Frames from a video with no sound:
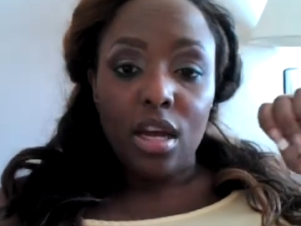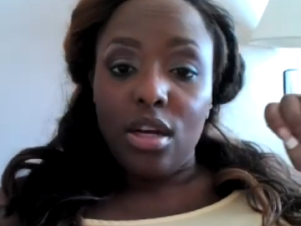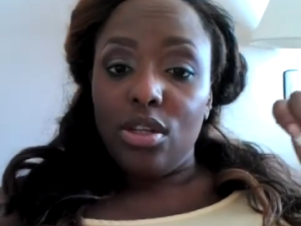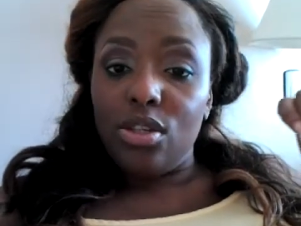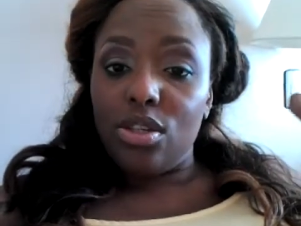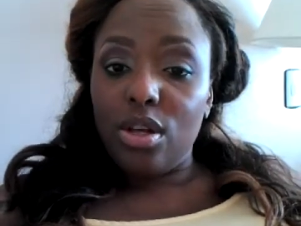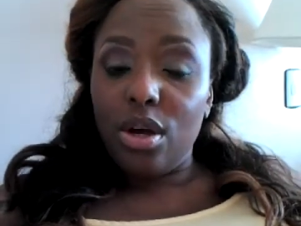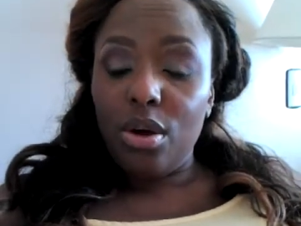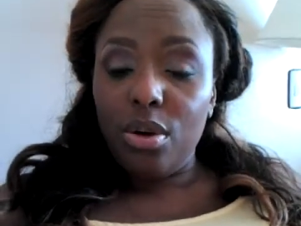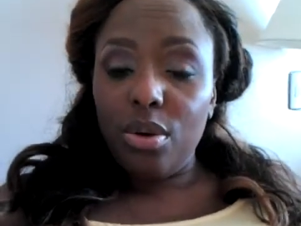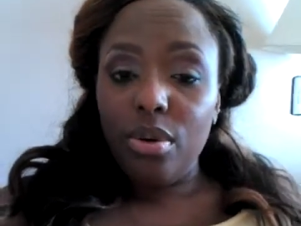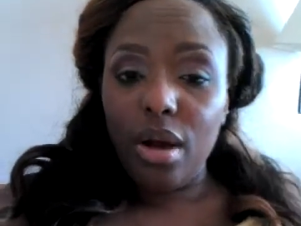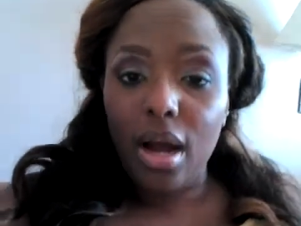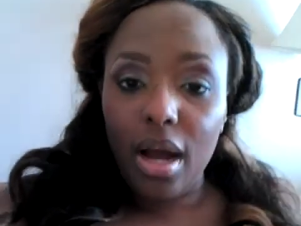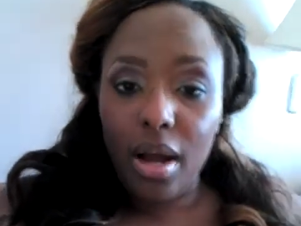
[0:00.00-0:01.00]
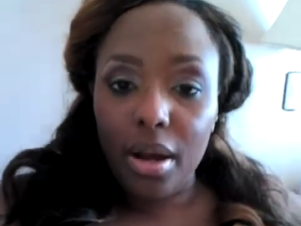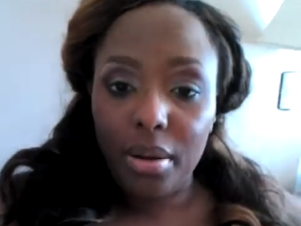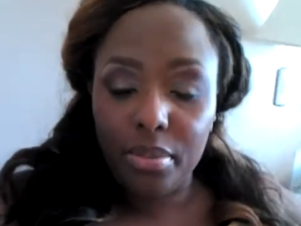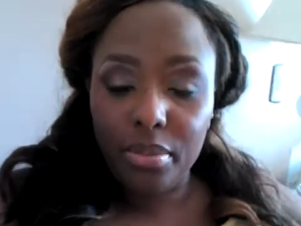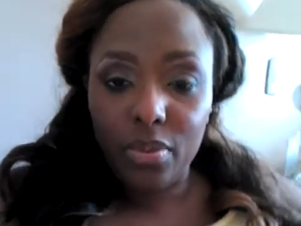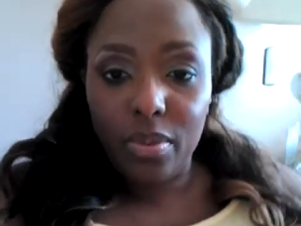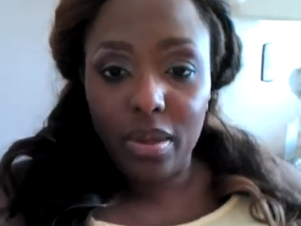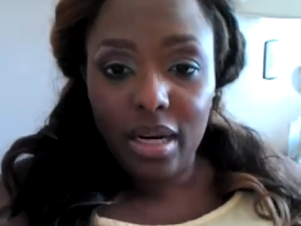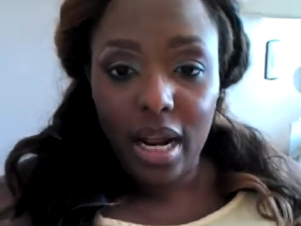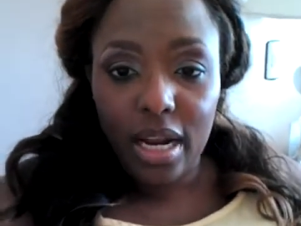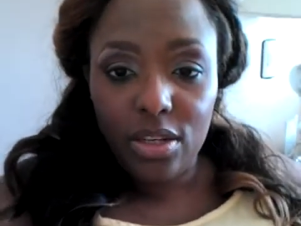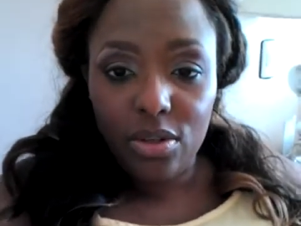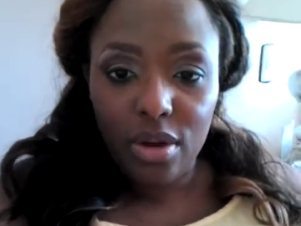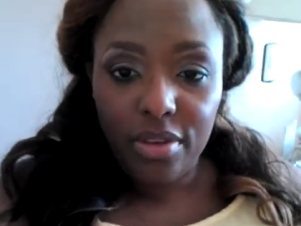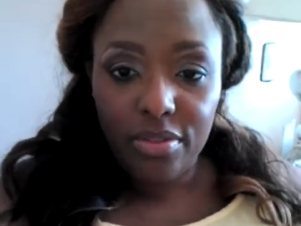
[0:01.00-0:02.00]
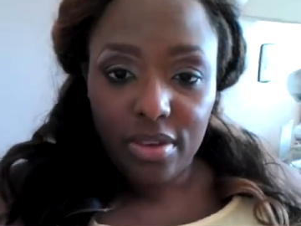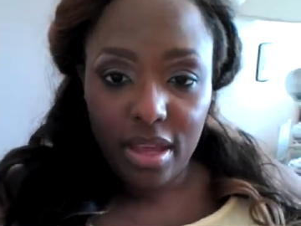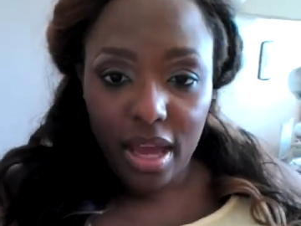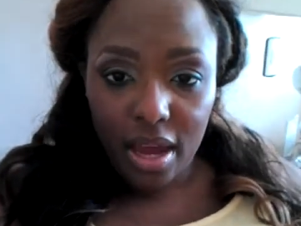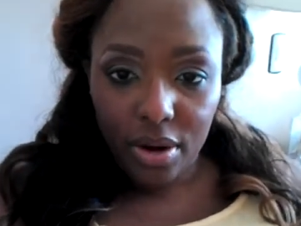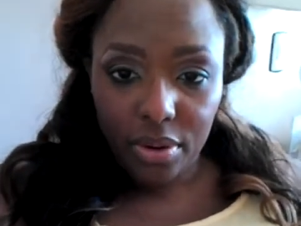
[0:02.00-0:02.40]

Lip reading: So what did I do after that?